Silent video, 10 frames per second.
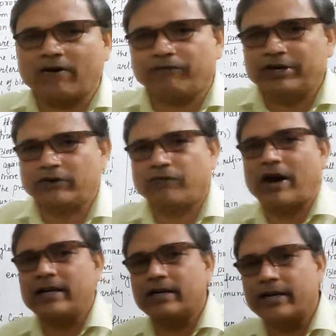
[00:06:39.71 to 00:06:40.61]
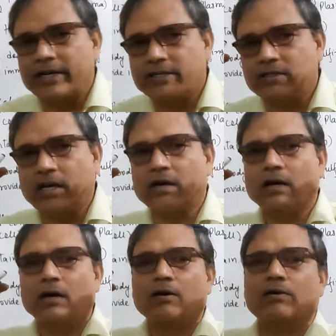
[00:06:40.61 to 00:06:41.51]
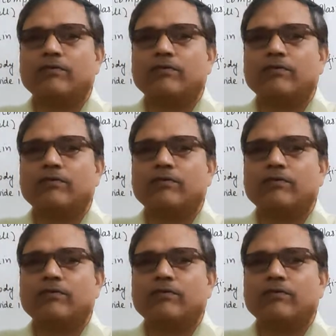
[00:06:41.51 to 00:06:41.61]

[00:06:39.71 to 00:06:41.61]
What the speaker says: It fight against the